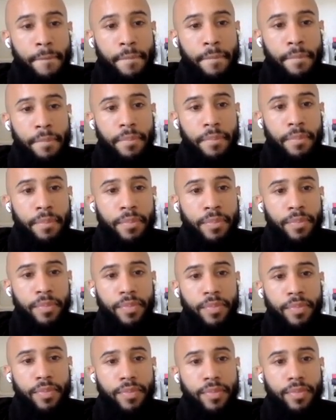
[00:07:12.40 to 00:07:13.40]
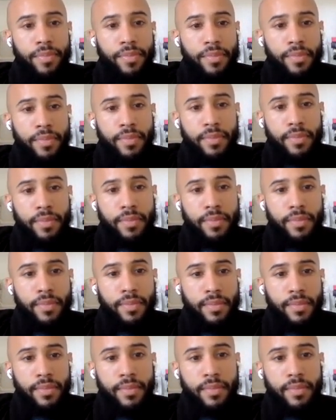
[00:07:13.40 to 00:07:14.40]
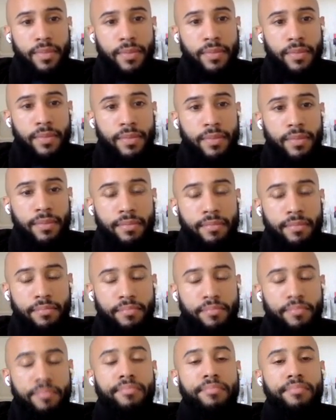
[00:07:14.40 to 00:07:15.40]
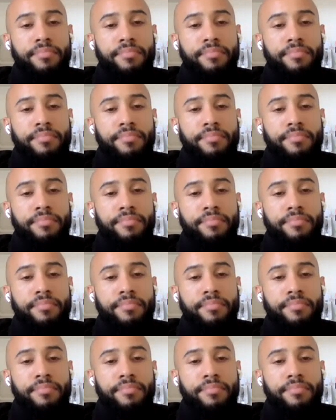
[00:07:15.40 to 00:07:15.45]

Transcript: (not speaking)